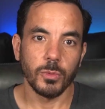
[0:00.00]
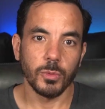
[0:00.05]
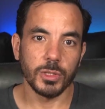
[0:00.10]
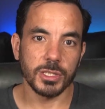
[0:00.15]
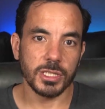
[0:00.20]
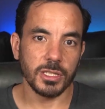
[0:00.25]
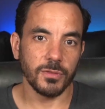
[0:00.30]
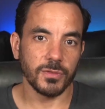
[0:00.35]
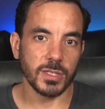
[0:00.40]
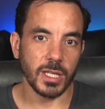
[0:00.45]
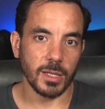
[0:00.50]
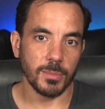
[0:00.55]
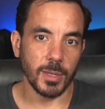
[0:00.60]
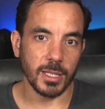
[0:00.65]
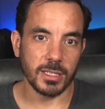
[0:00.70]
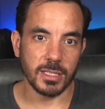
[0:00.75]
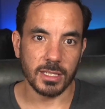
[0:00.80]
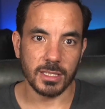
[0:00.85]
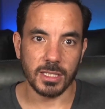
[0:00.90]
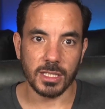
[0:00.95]
Once you've
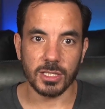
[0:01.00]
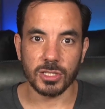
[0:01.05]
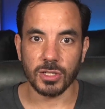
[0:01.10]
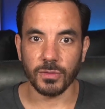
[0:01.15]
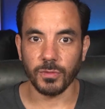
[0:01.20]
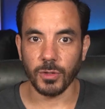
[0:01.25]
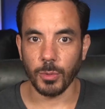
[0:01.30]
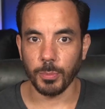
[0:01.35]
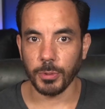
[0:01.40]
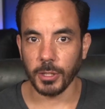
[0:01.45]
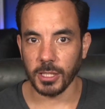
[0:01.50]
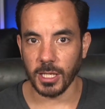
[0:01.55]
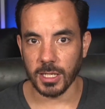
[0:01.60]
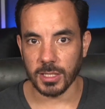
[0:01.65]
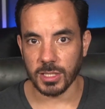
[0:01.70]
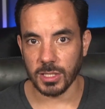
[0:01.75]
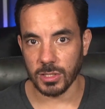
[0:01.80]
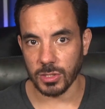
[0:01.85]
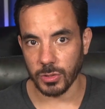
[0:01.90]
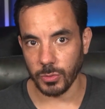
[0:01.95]
segmented each of your
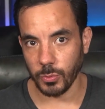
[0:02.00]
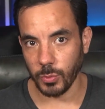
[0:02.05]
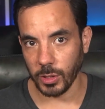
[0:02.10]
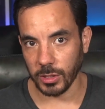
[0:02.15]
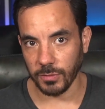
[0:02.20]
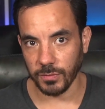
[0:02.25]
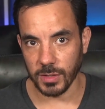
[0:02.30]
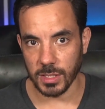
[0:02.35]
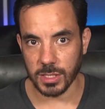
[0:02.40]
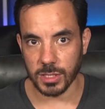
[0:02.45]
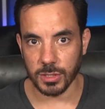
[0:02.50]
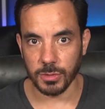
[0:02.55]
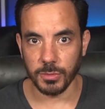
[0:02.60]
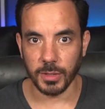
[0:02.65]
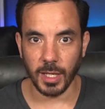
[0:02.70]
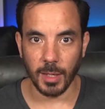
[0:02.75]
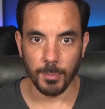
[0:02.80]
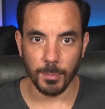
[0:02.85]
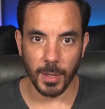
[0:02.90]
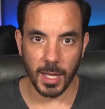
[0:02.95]
products into one of these two
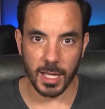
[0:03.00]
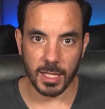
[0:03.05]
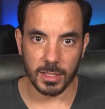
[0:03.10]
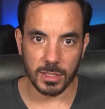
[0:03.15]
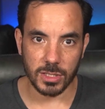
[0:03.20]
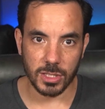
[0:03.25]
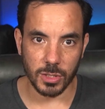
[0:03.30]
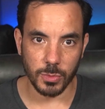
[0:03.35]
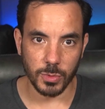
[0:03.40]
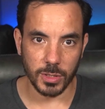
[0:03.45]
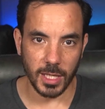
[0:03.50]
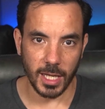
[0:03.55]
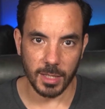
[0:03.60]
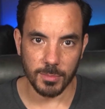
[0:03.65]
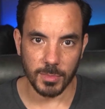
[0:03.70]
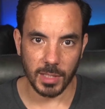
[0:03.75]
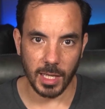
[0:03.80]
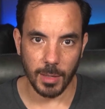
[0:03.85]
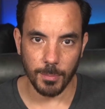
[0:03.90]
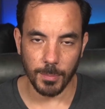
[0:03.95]
campaigns, you would
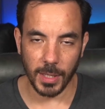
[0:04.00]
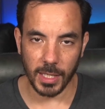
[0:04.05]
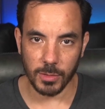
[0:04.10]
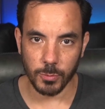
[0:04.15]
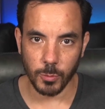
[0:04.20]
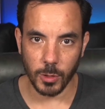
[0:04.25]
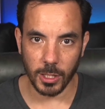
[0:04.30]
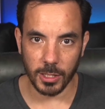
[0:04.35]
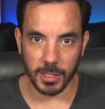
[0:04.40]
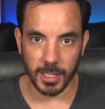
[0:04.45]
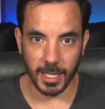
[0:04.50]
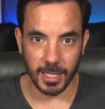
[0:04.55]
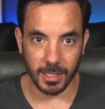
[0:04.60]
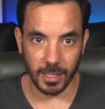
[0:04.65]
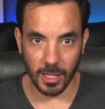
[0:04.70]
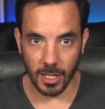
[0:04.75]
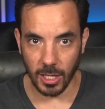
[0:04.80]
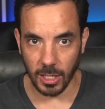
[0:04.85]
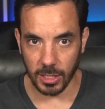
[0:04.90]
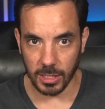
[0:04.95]
aim campaign one at
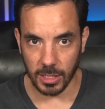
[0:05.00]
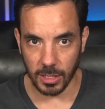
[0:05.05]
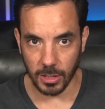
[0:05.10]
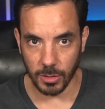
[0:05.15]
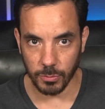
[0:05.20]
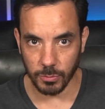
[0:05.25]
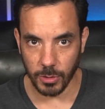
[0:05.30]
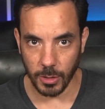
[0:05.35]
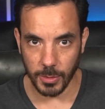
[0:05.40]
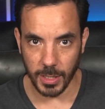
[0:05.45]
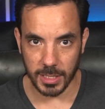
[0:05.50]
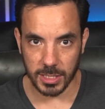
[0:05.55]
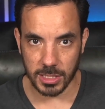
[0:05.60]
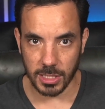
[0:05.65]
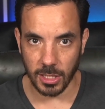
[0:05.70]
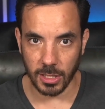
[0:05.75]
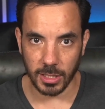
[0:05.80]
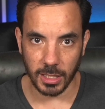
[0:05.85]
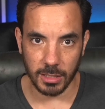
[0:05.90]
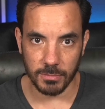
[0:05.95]
a higher R O A S
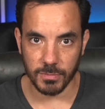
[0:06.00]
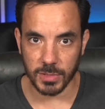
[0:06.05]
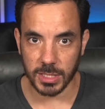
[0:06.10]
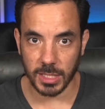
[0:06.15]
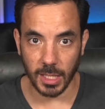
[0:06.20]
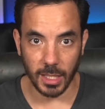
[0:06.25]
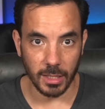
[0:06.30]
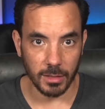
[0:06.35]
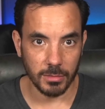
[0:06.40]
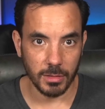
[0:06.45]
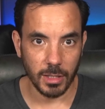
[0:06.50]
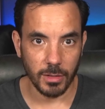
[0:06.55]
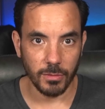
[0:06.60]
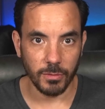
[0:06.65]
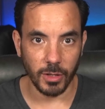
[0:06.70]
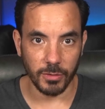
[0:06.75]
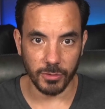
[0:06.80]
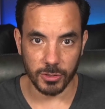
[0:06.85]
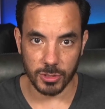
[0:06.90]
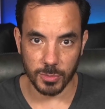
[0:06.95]
target, say
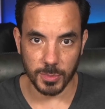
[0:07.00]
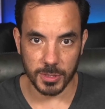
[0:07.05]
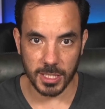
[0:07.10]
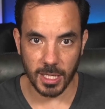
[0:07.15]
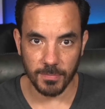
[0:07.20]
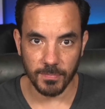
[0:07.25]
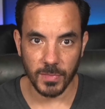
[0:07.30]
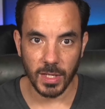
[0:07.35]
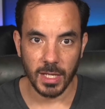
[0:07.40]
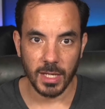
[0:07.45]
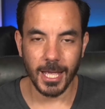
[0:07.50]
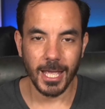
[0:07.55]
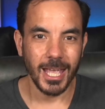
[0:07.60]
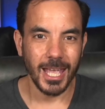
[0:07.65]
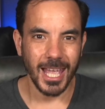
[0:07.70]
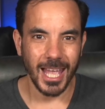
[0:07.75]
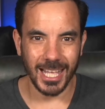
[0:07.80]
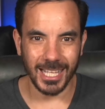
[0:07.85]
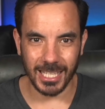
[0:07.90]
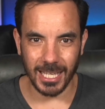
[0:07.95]
five hundred percent,
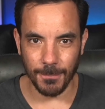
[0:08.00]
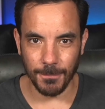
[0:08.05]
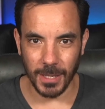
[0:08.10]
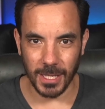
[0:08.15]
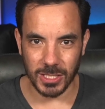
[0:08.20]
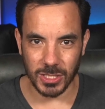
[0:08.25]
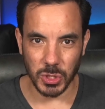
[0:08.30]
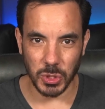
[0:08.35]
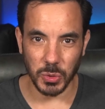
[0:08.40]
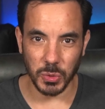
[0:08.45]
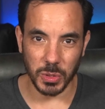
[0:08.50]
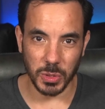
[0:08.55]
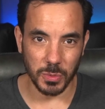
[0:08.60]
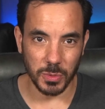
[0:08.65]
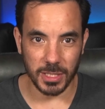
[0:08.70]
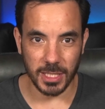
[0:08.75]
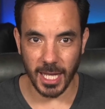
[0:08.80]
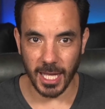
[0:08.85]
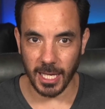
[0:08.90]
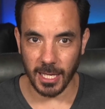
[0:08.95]
and campaign two you
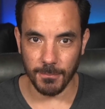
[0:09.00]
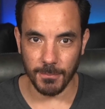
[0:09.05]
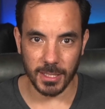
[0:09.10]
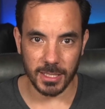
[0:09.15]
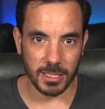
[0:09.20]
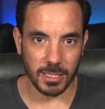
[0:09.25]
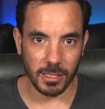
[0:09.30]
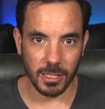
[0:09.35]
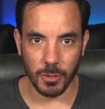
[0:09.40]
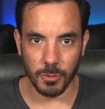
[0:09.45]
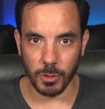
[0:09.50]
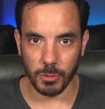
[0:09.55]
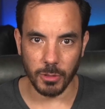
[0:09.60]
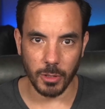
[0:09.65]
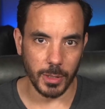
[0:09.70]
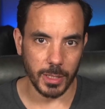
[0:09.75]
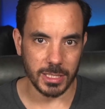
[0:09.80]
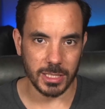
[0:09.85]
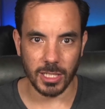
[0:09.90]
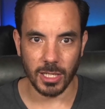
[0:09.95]
would aim at a lower R
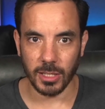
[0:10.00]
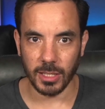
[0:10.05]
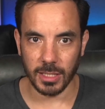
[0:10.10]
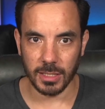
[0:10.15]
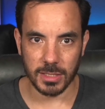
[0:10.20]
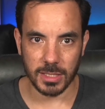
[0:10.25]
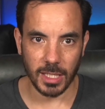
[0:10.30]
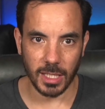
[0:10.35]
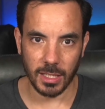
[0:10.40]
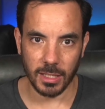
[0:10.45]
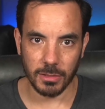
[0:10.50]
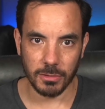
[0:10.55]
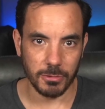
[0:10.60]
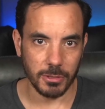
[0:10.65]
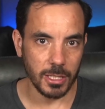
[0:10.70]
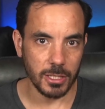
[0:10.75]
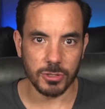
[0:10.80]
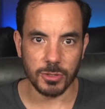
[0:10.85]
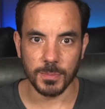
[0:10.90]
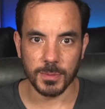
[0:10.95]
O A S target, say
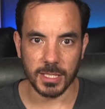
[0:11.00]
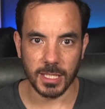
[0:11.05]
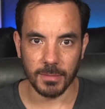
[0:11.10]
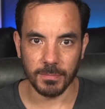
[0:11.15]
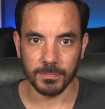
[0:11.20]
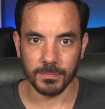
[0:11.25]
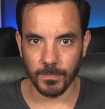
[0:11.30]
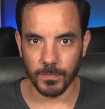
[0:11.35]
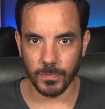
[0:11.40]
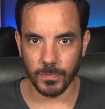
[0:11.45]
three hundred percent.